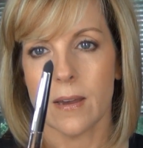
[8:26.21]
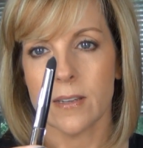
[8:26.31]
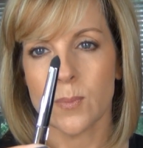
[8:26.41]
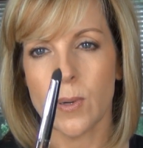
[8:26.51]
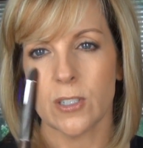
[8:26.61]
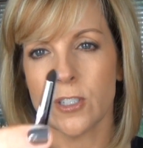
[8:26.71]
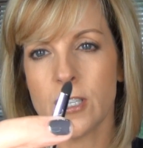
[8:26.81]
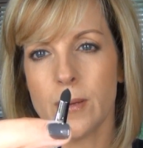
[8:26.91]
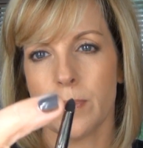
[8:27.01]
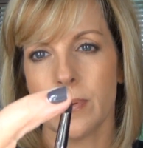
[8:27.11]
sponge
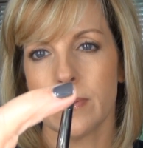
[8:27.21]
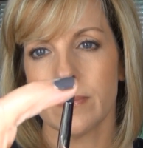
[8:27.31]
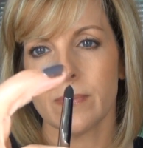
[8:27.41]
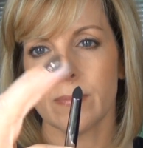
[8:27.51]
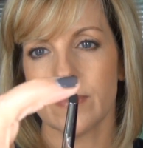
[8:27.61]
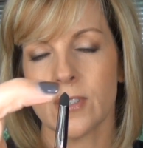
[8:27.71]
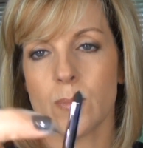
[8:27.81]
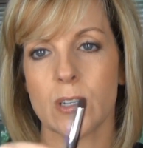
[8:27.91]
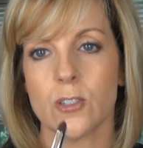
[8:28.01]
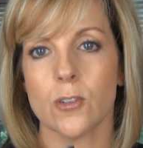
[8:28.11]
tip
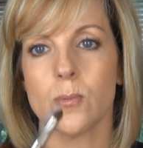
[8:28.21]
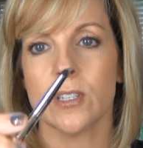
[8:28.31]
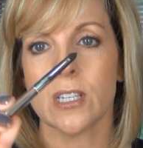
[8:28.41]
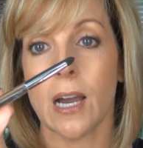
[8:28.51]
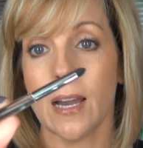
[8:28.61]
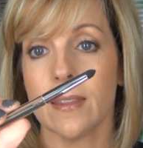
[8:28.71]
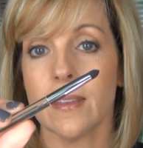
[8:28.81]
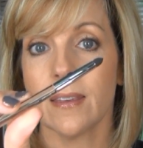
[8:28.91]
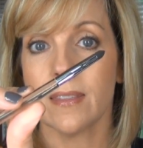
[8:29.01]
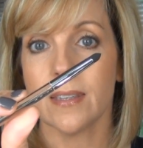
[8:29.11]
smudger, which I
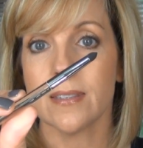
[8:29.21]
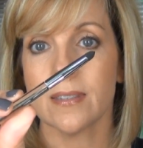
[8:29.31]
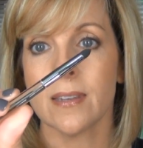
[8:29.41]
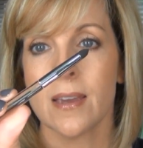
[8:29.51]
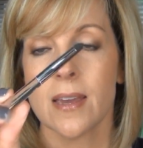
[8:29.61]
think this